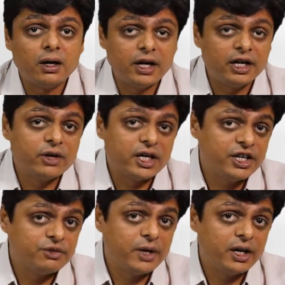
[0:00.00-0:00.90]

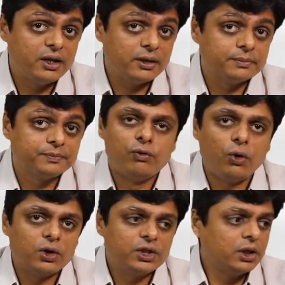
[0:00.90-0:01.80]
advertisement.
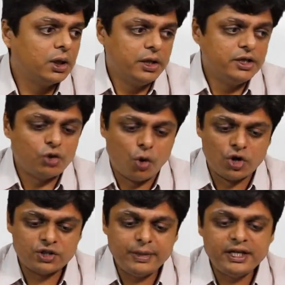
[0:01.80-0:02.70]
Fourth is
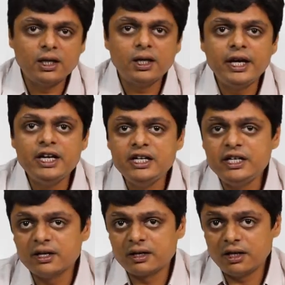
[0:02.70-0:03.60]
hospital
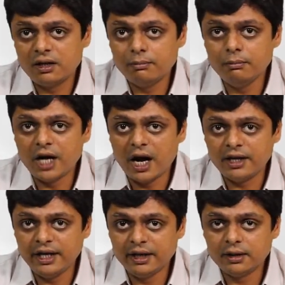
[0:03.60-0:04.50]
internal
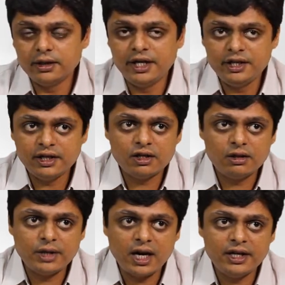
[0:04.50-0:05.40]
branding. Internal
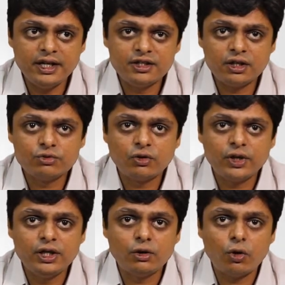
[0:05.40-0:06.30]
branding in terms of
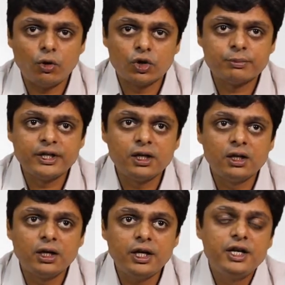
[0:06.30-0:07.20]
in
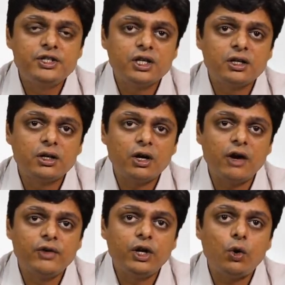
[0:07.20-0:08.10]
hospital, each and
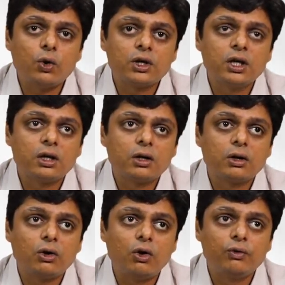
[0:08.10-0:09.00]
every corner
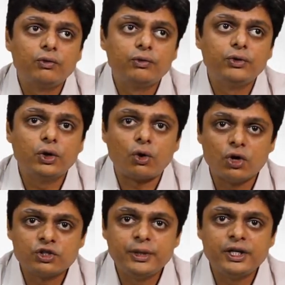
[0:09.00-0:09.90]
of your
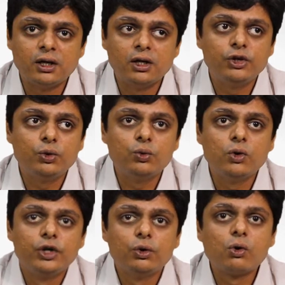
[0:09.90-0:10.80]
hospital,
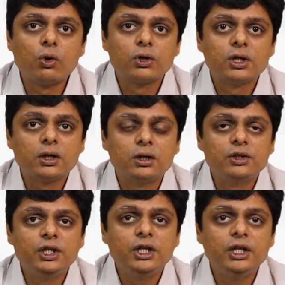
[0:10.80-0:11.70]
you got
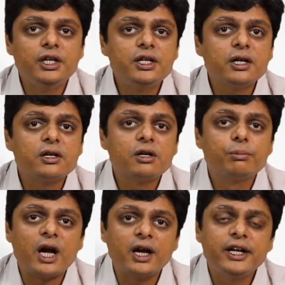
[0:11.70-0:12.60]
the internal
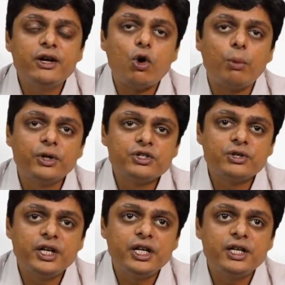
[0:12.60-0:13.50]
branding
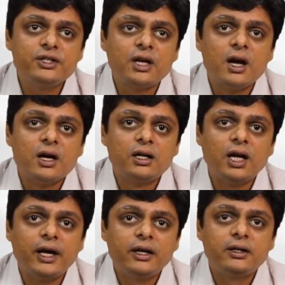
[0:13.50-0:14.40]
opportunities,
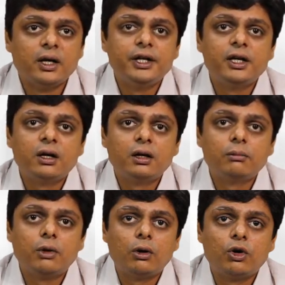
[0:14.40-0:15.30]
like in a
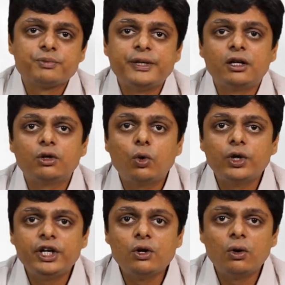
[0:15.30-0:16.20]
hospital
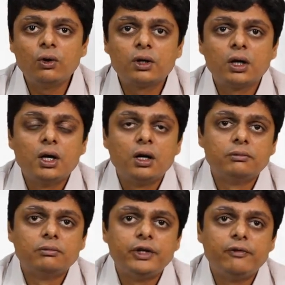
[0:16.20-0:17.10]
corridor,
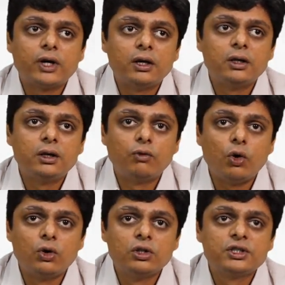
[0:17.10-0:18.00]
different
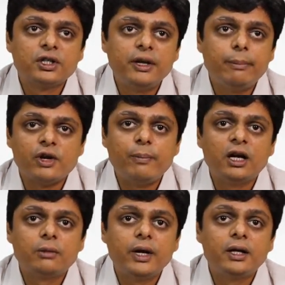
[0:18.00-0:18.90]
walls,
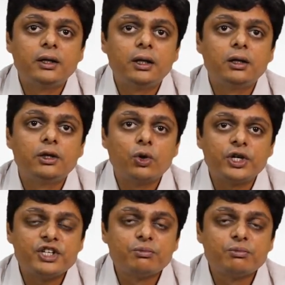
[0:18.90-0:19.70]
departmental notice